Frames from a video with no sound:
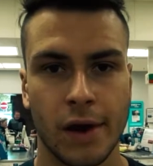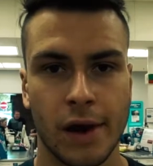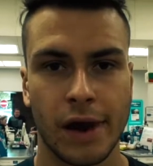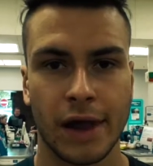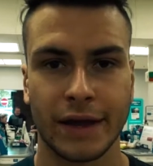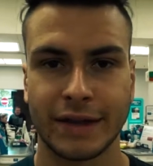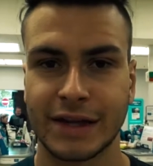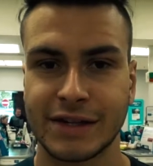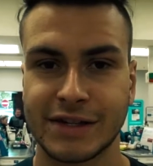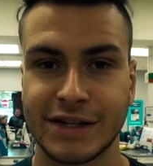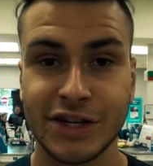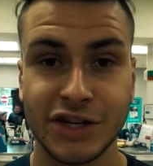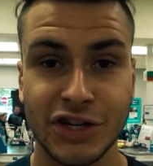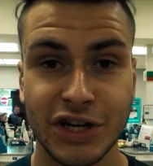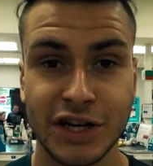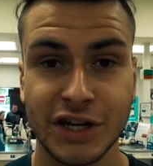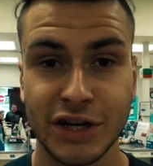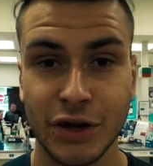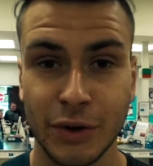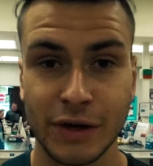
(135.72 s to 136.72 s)
Like there's
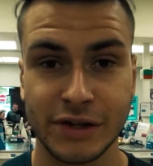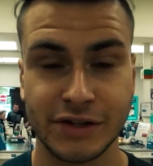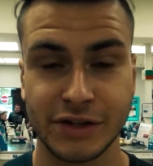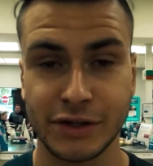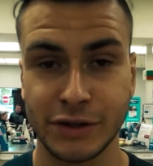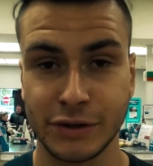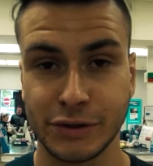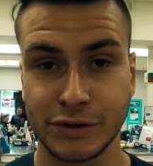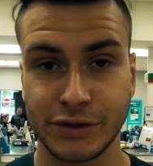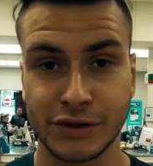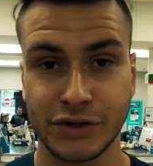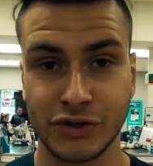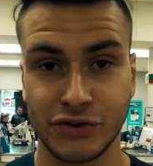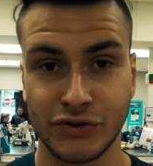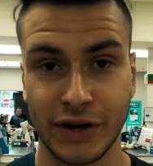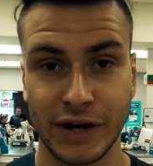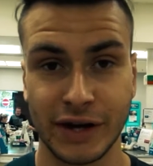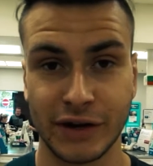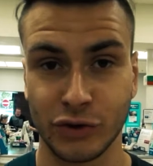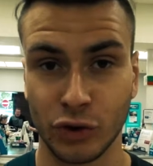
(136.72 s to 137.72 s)
literally no excuse to
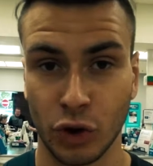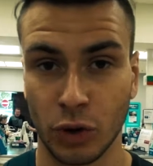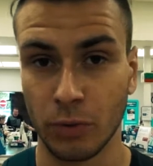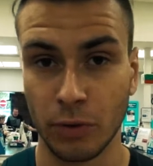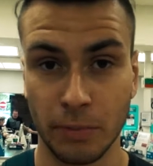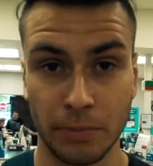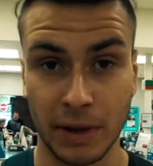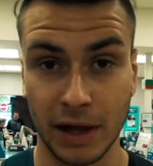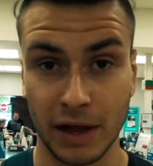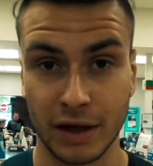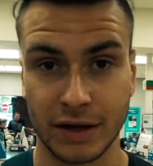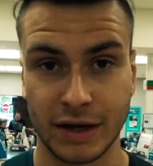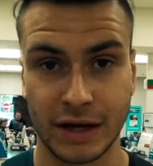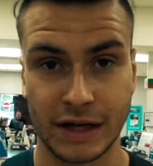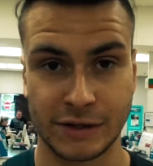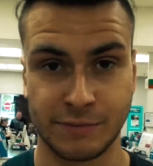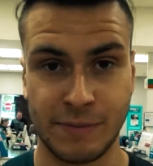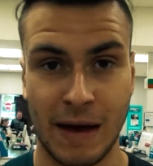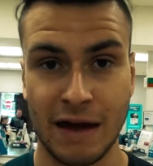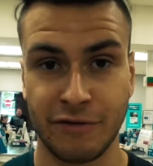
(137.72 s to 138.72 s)
drink normal milk.
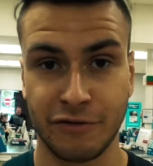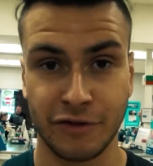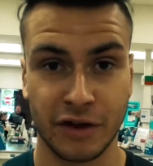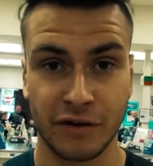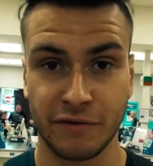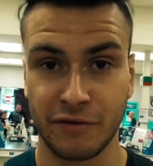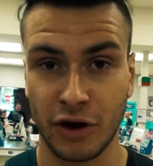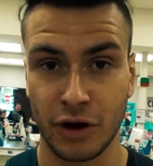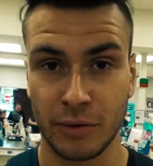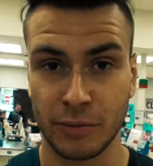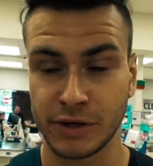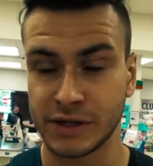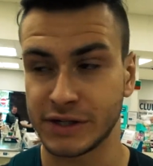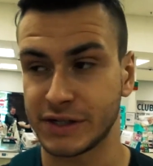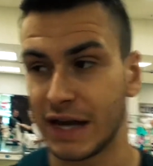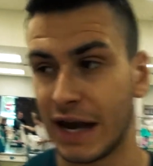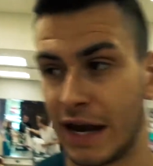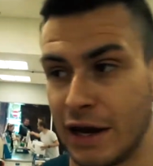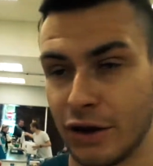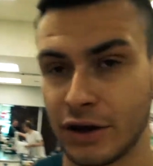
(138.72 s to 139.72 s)
It's bad for the environment
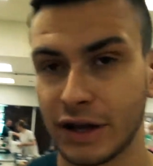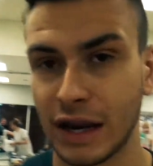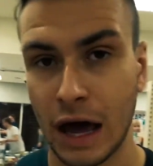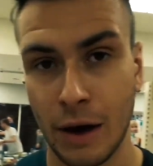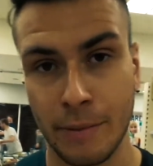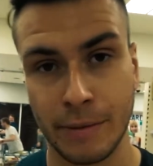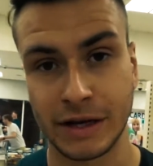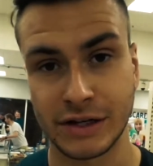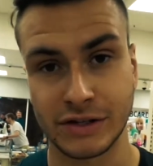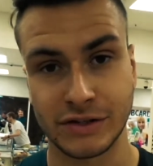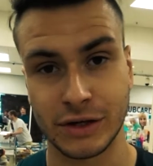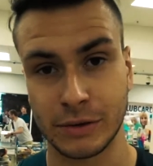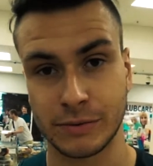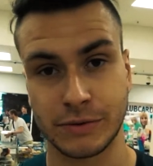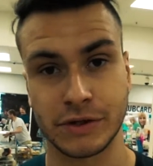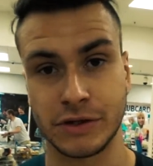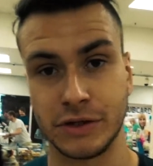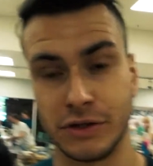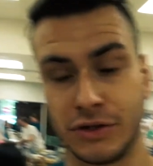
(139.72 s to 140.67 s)
and look at how many substitutes